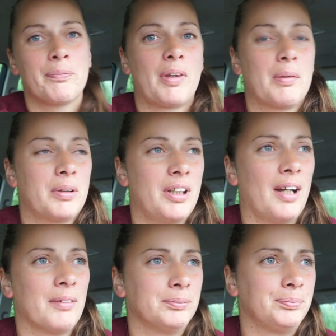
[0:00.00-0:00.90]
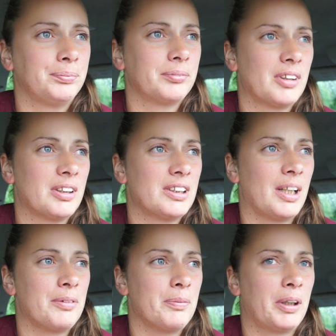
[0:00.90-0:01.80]
But yeah,
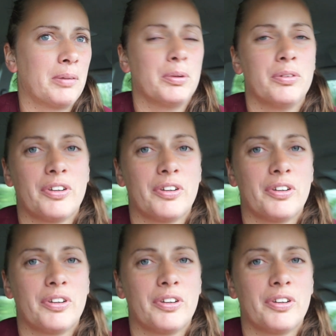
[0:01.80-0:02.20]
time to make a move.